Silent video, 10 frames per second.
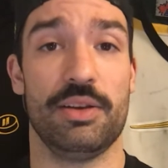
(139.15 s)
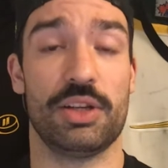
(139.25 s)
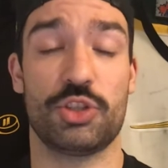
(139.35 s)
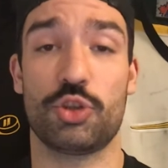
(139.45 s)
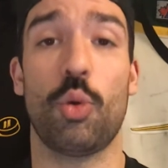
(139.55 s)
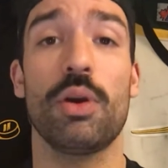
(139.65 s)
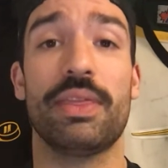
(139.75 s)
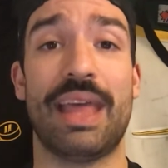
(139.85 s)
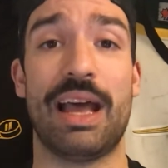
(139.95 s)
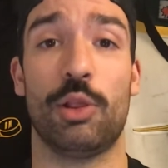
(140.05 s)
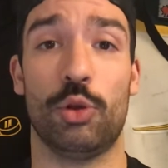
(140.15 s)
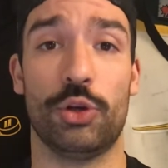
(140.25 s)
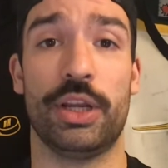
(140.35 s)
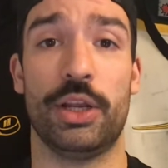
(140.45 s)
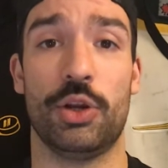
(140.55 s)
shorten that
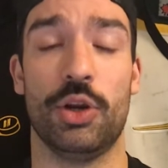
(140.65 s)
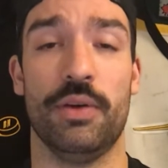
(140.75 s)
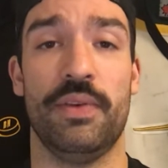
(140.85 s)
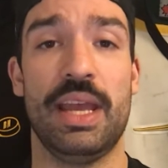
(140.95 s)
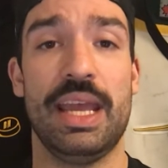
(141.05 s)
learning curve.